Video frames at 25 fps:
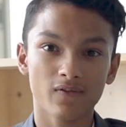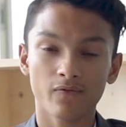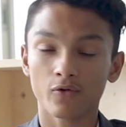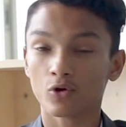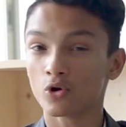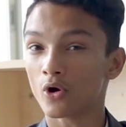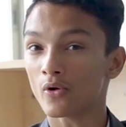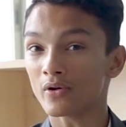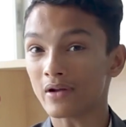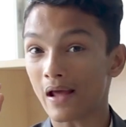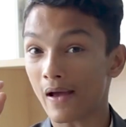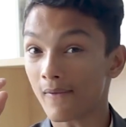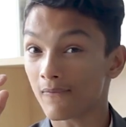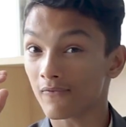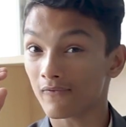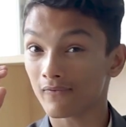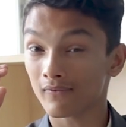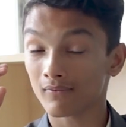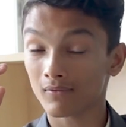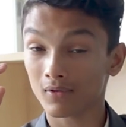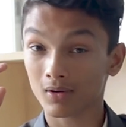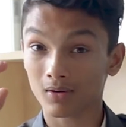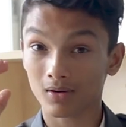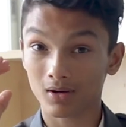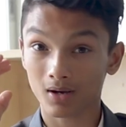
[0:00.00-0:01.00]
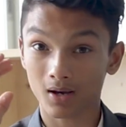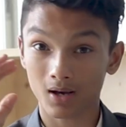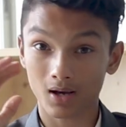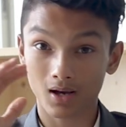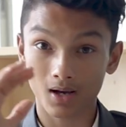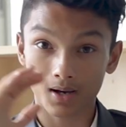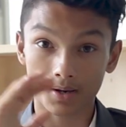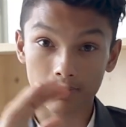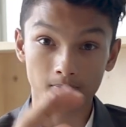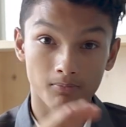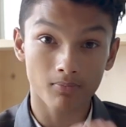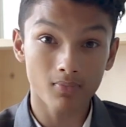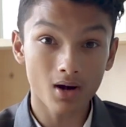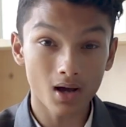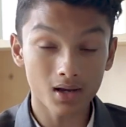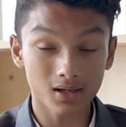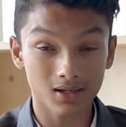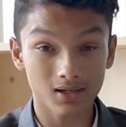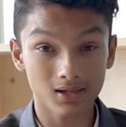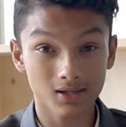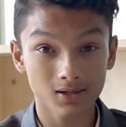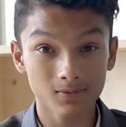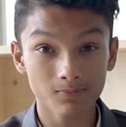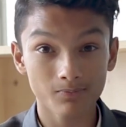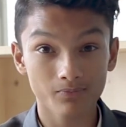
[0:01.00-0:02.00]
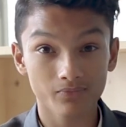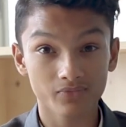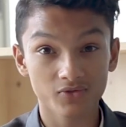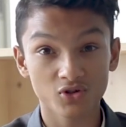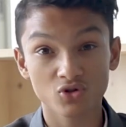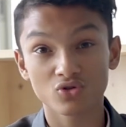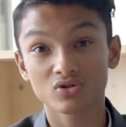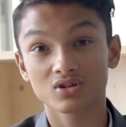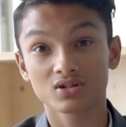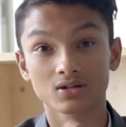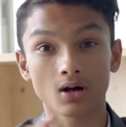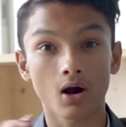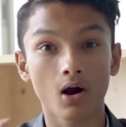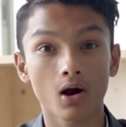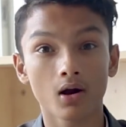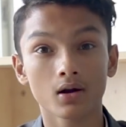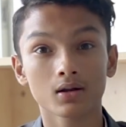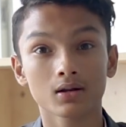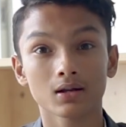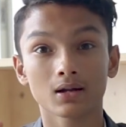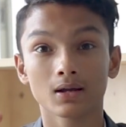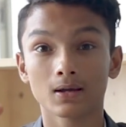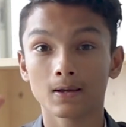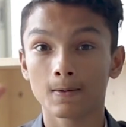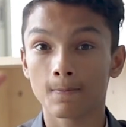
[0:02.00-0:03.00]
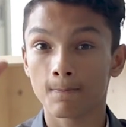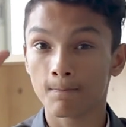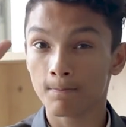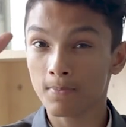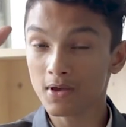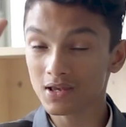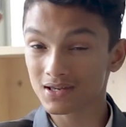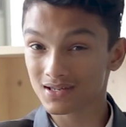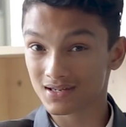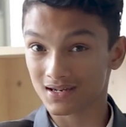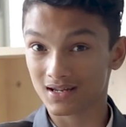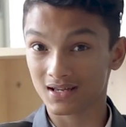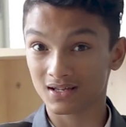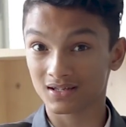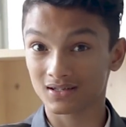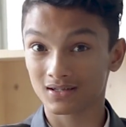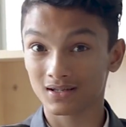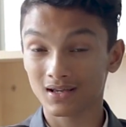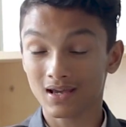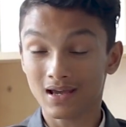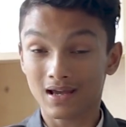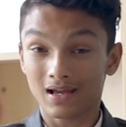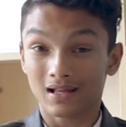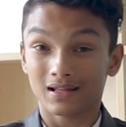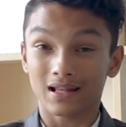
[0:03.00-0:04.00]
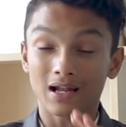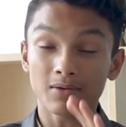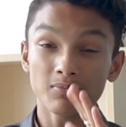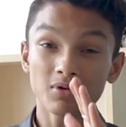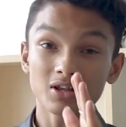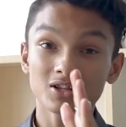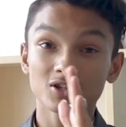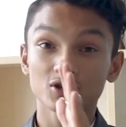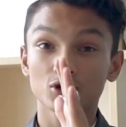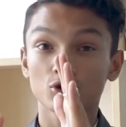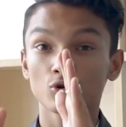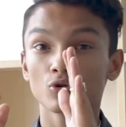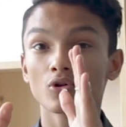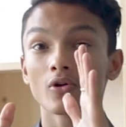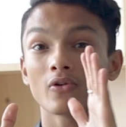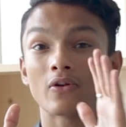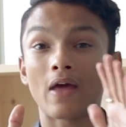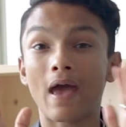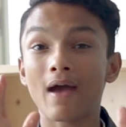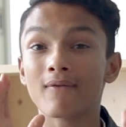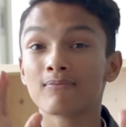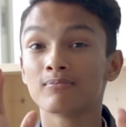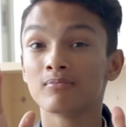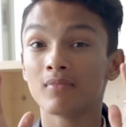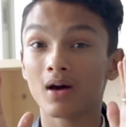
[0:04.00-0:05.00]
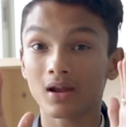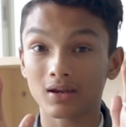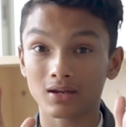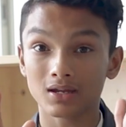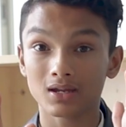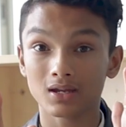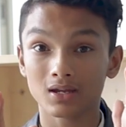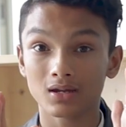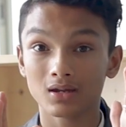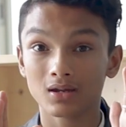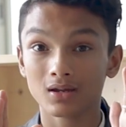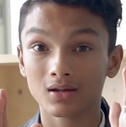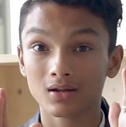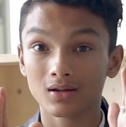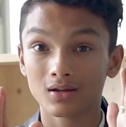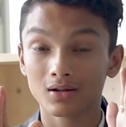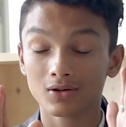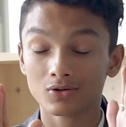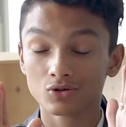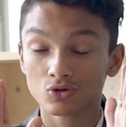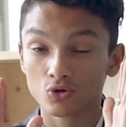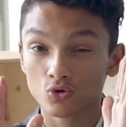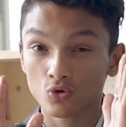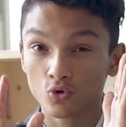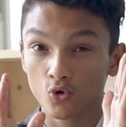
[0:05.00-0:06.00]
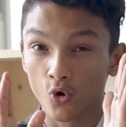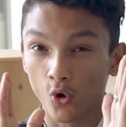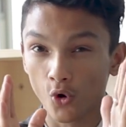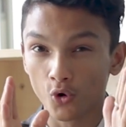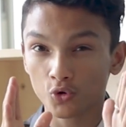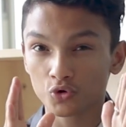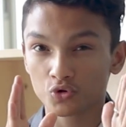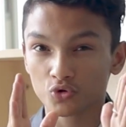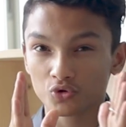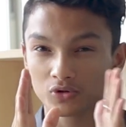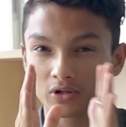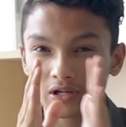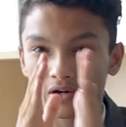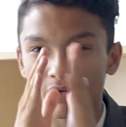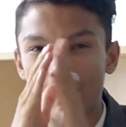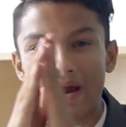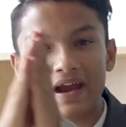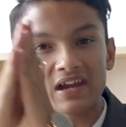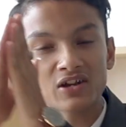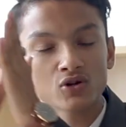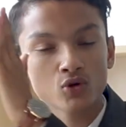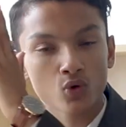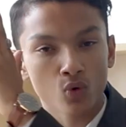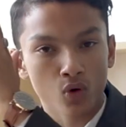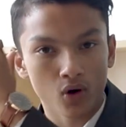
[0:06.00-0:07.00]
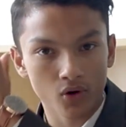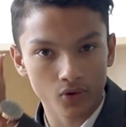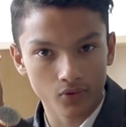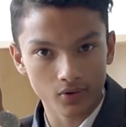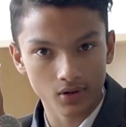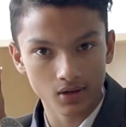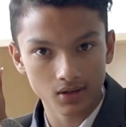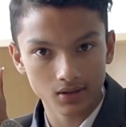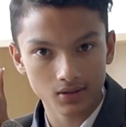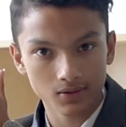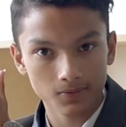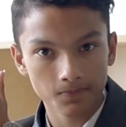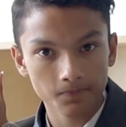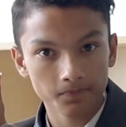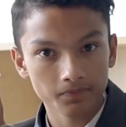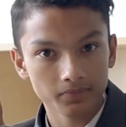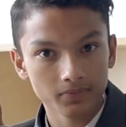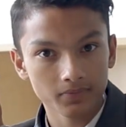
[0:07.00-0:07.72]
If you don't have money to start business, that means you don't have money to go to the right quadrant.